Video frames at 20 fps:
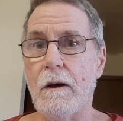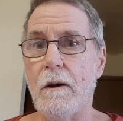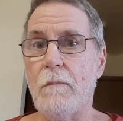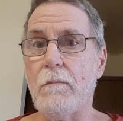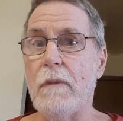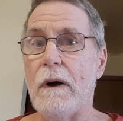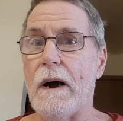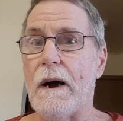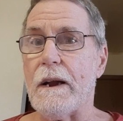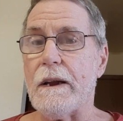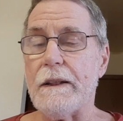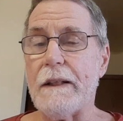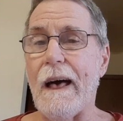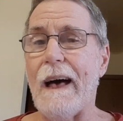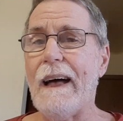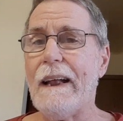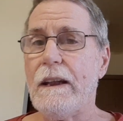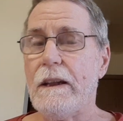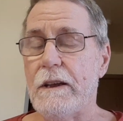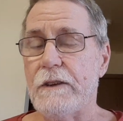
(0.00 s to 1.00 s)
But
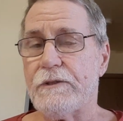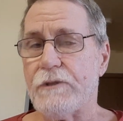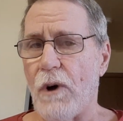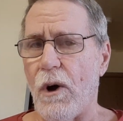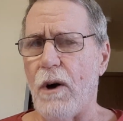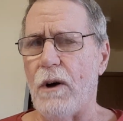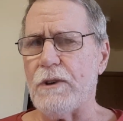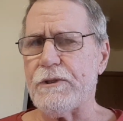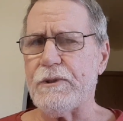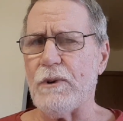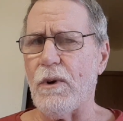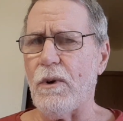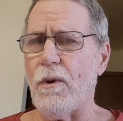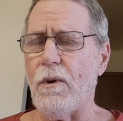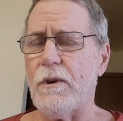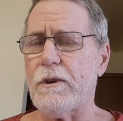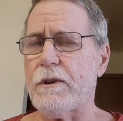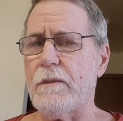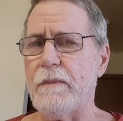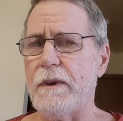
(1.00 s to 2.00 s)
that is also
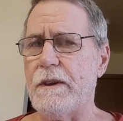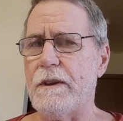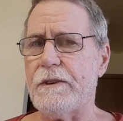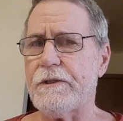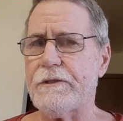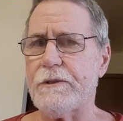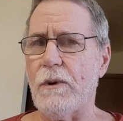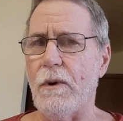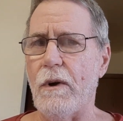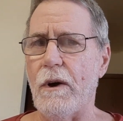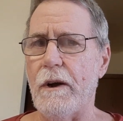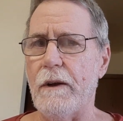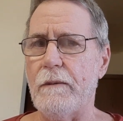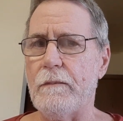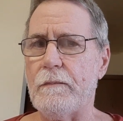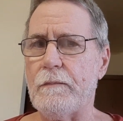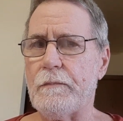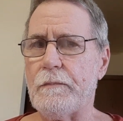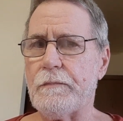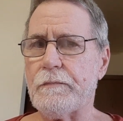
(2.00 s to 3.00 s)
going to be destroyed.
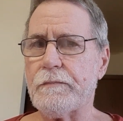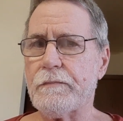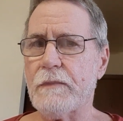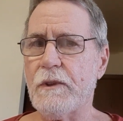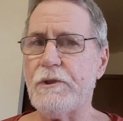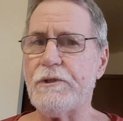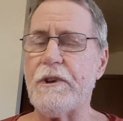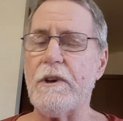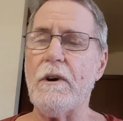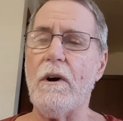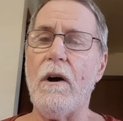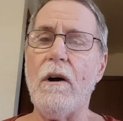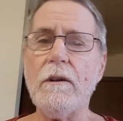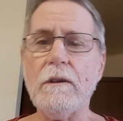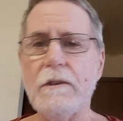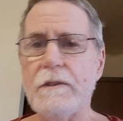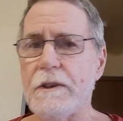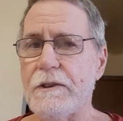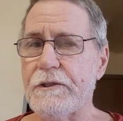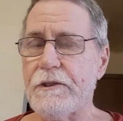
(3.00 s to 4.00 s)
You see, all
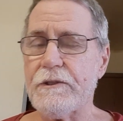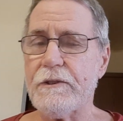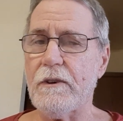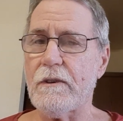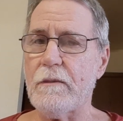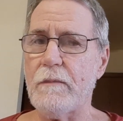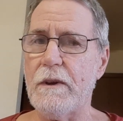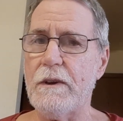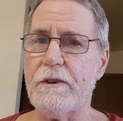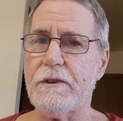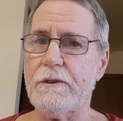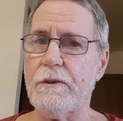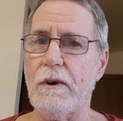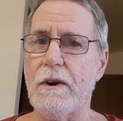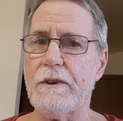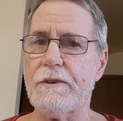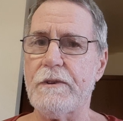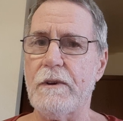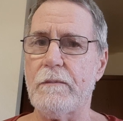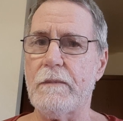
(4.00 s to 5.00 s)
of this is going to be
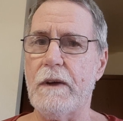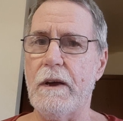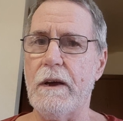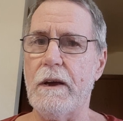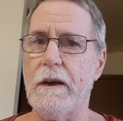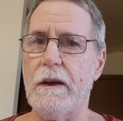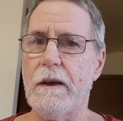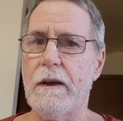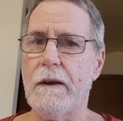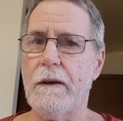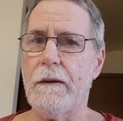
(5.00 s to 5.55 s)
destroyed someday.